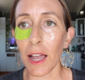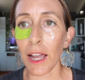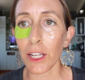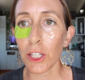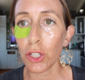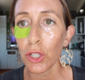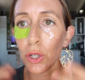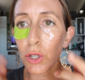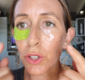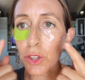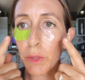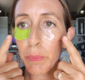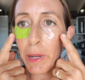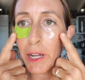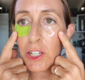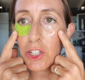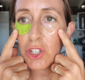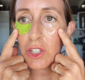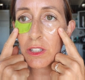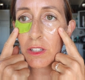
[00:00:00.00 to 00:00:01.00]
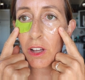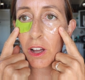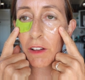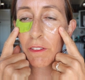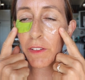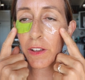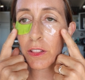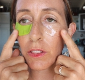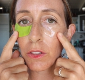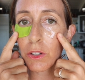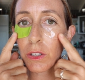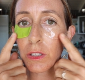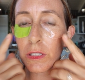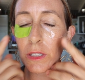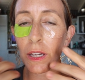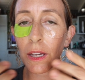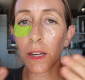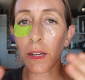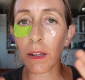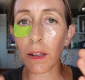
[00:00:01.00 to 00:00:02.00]
I took the patches off and looked
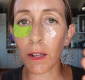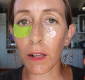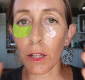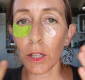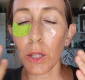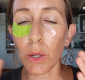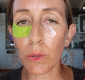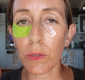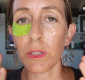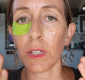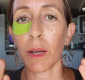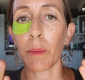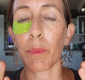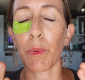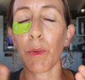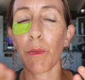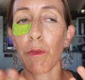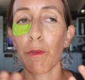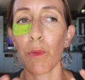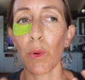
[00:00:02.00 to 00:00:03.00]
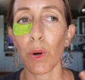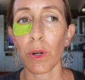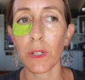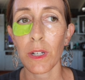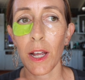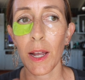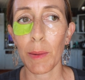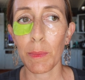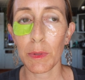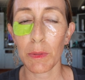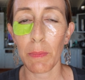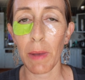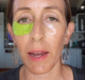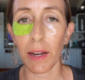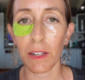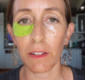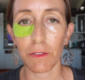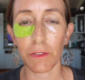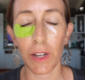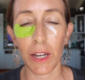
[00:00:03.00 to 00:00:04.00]
at a close-up four times
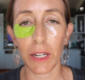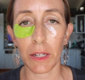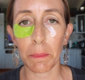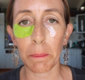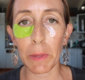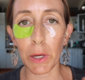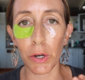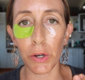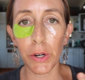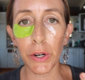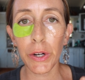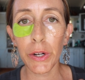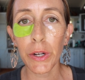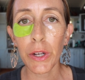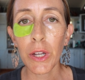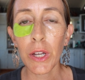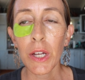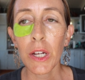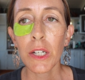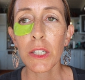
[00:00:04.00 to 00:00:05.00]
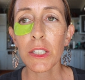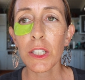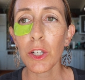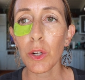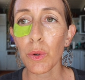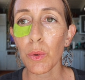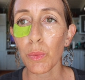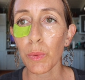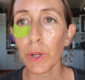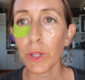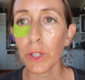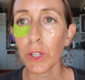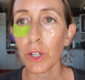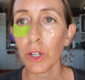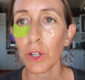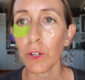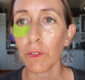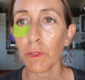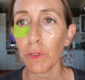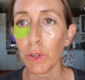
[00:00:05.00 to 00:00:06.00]
magnified mirror to get a really
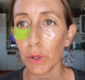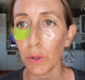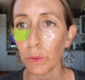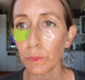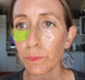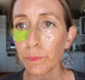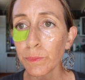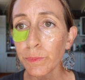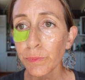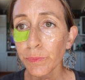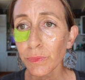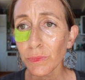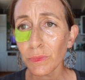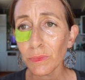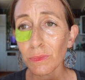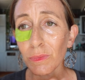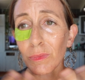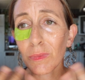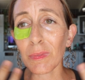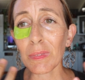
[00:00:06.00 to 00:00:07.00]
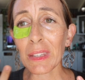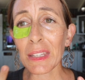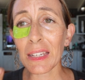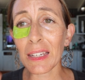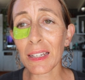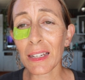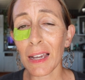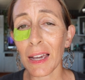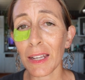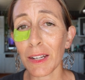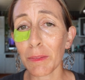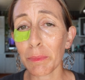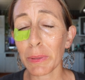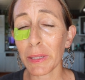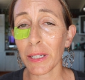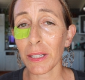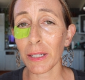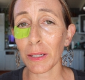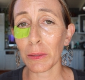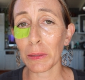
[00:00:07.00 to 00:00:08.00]
good view. It kind of
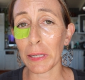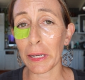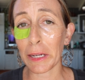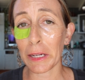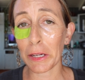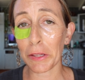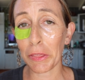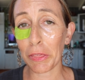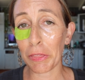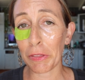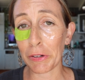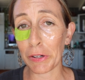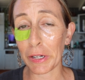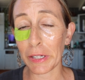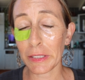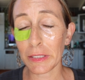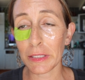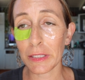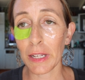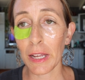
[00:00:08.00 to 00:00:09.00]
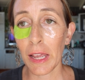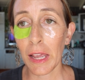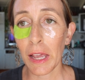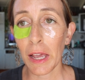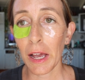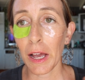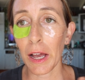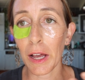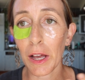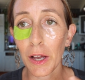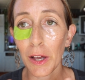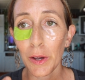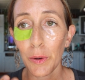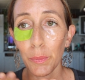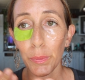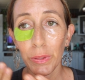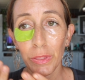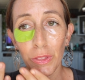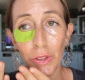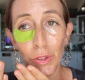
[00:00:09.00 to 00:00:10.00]
played out like I thought, uh,
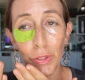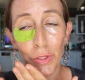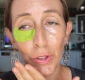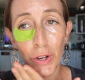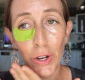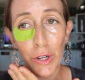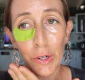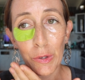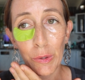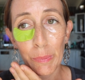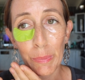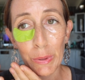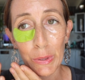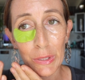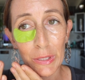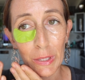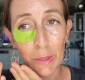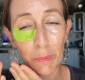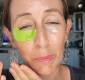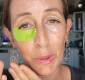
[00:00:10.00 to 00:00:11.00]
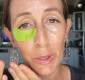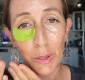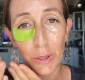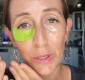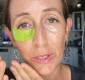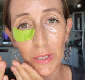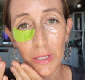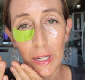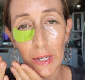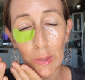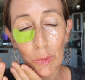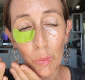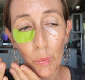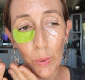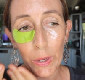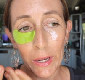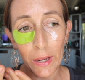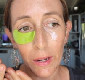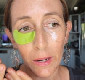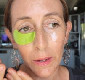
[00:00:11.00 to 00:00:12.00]
with the 100% pure side
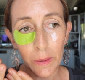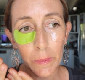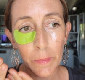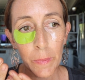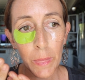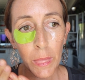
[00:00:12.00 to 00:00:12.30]
winning.